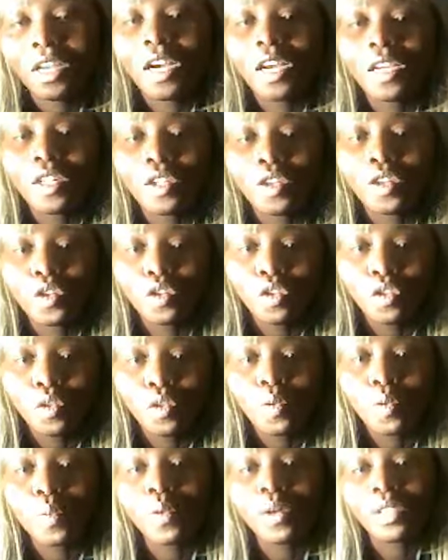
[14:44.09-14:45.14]
I don't
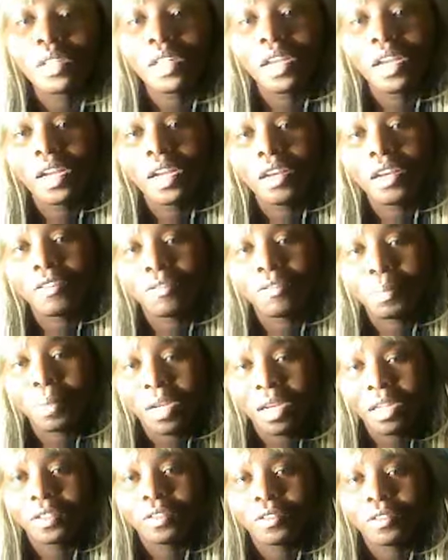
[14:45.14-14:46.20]
know what they have
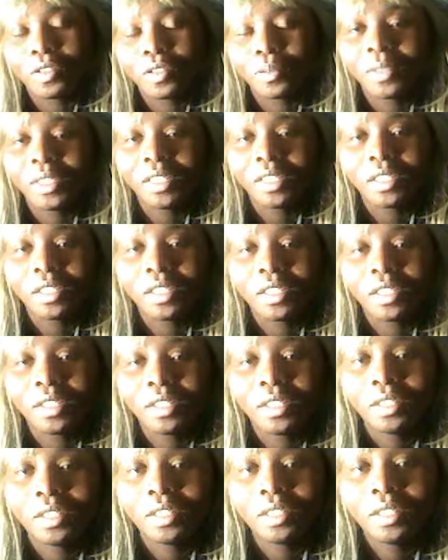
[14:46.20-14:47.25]
planned for me.
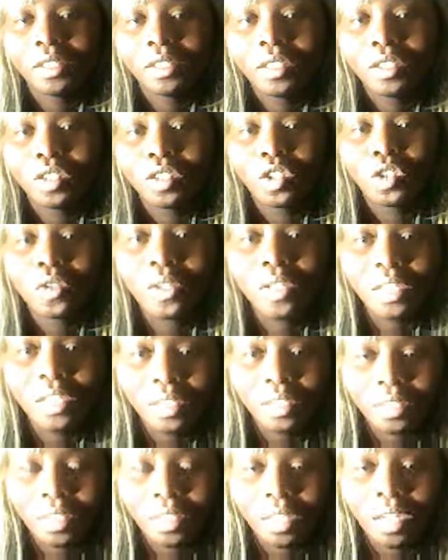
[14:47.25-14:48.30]
So
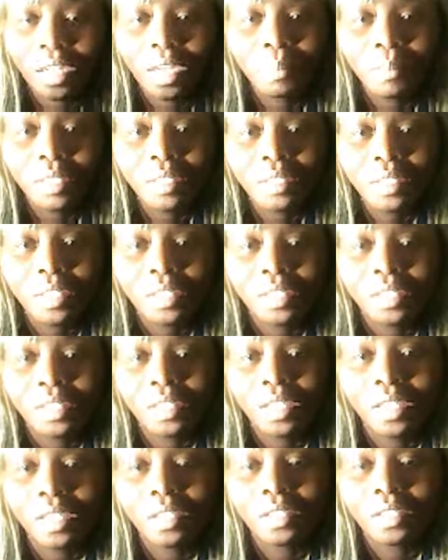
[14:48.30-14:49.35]
understand, I'm the
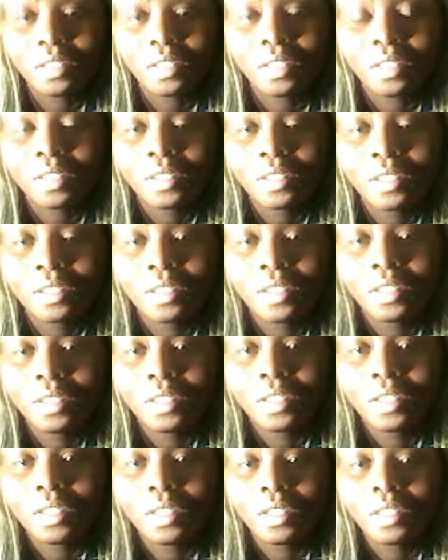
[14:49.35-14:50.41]
39.
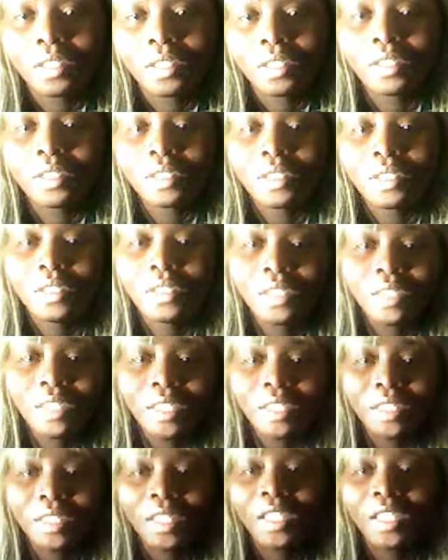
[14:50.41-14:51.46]
The
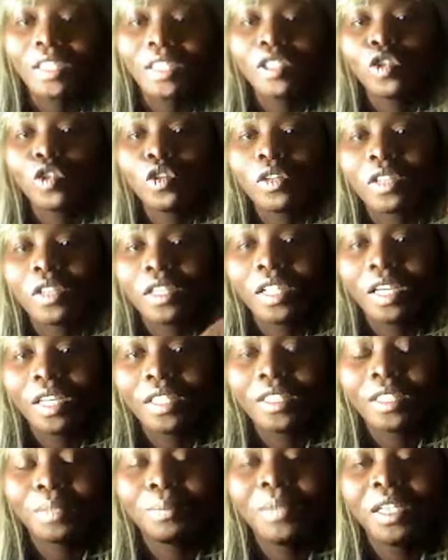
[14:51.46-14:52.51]
38 gonna
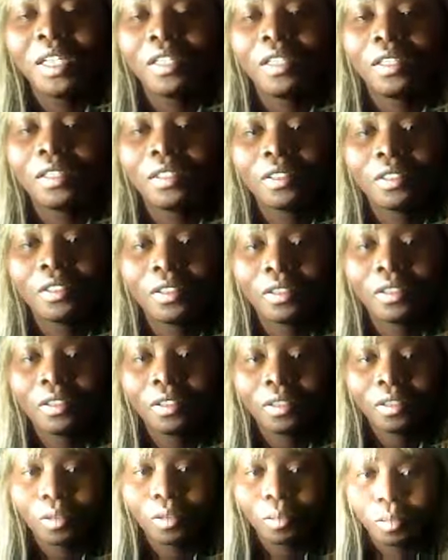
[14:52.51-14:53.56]
get me.
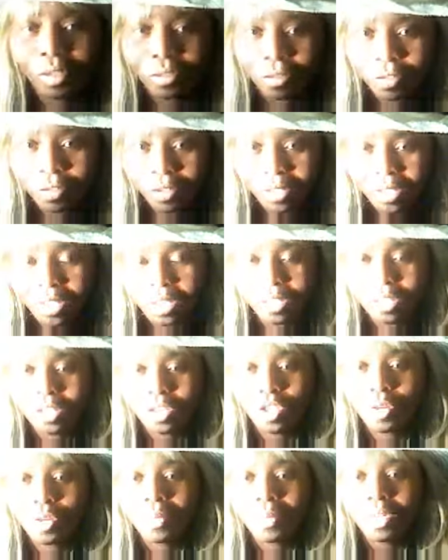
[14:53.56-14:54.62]
But 40 is
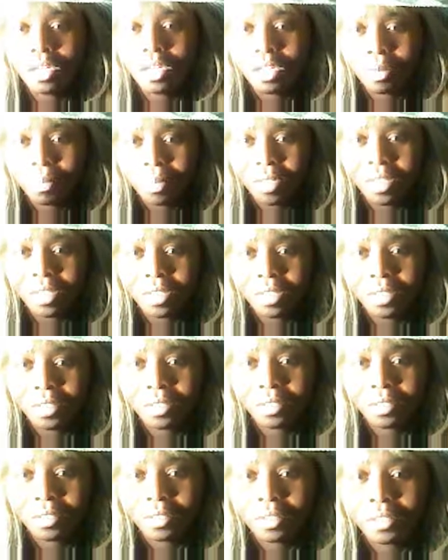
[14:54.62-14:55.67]
coming in the body.
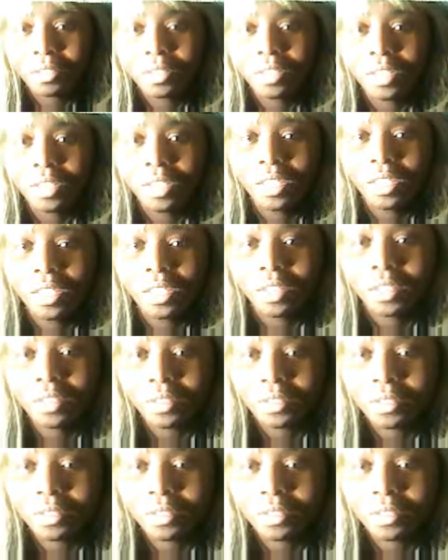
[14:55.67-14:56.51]
Take care.